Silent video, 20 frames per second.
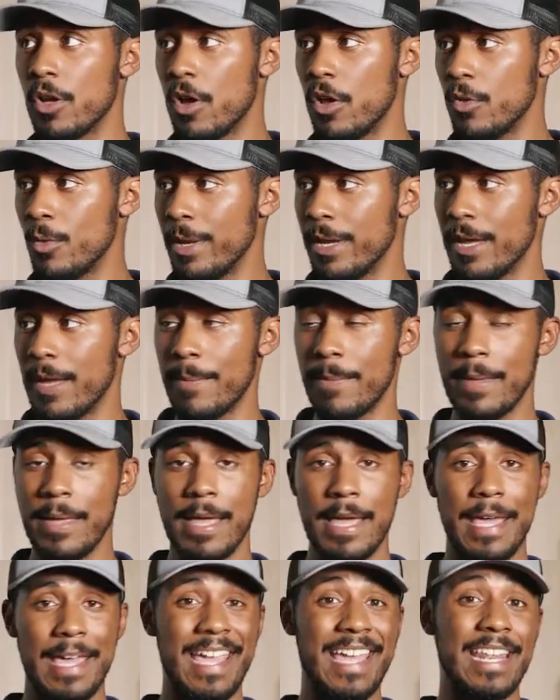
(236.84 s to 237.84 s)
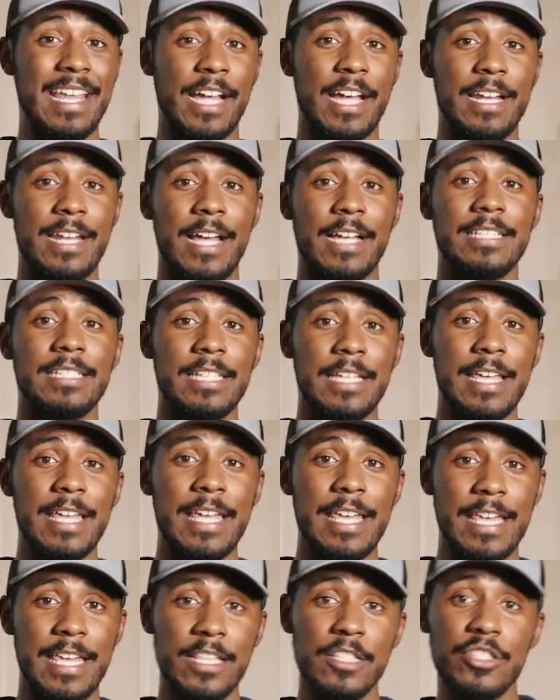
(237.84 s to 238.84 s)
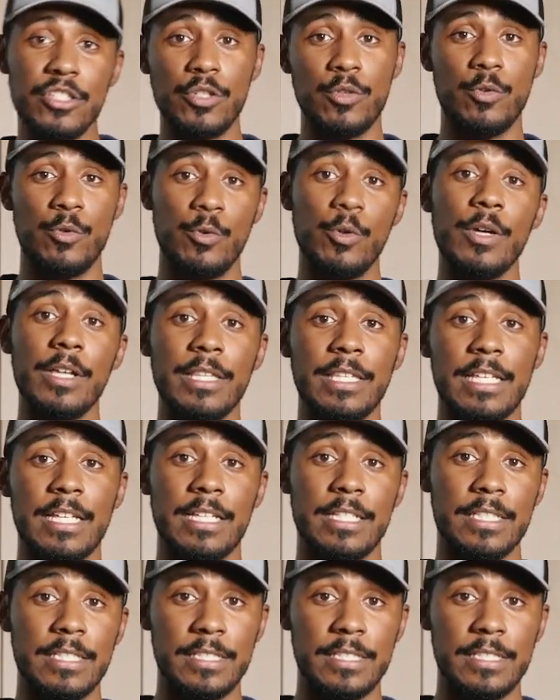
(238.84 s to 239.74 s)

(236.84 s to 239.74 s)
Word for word: all the way up and it connects into the